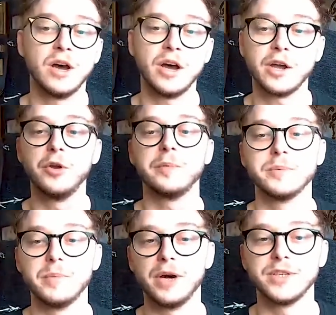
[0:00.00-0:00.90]
I can
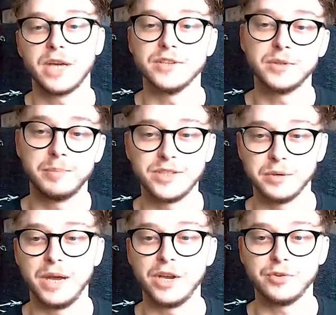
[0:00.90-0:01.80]
optimize against better
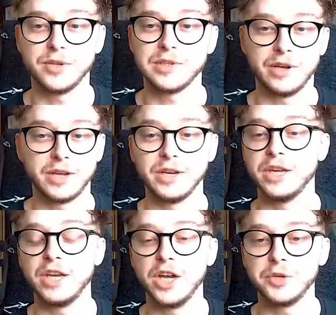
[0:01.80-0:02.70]
metrics like an
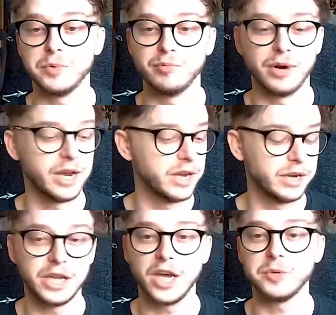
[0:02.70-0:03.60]
engagement rate
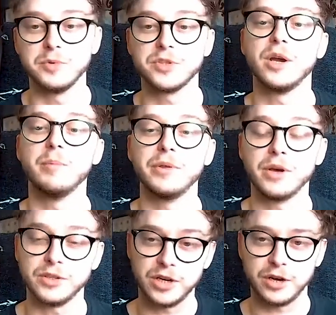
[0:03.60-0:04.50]
and engagement time with
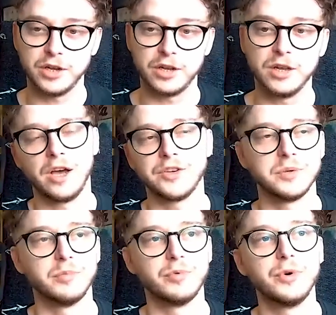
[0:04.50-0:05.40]
our target
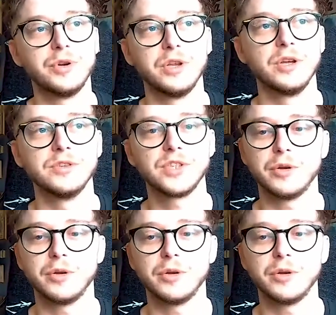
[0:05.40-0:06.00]
customer audience.